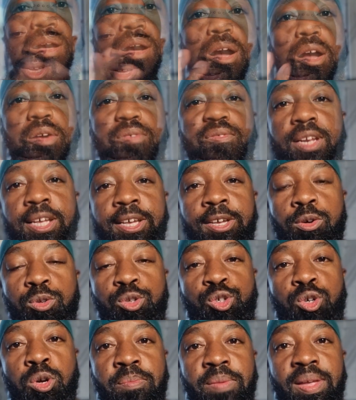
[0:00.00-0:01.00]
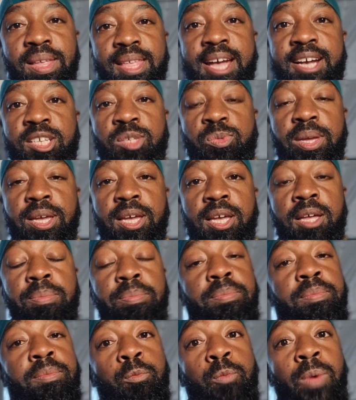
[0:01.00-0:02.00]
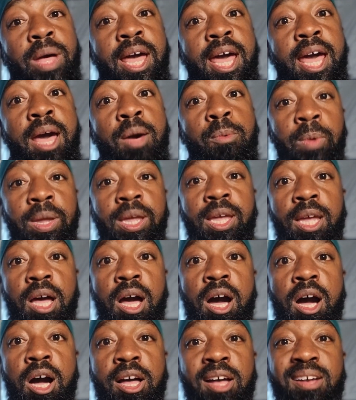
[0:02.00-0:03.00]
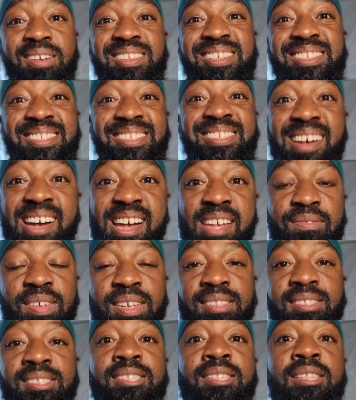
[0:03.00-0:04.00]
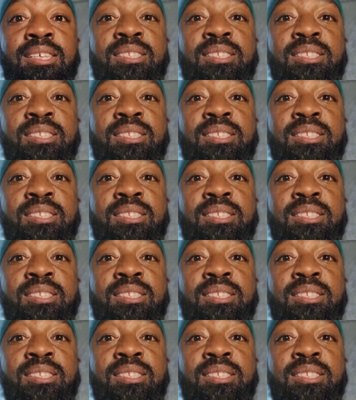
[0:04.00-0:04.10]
Hopefully you'll join me next week, where we are going to dive into the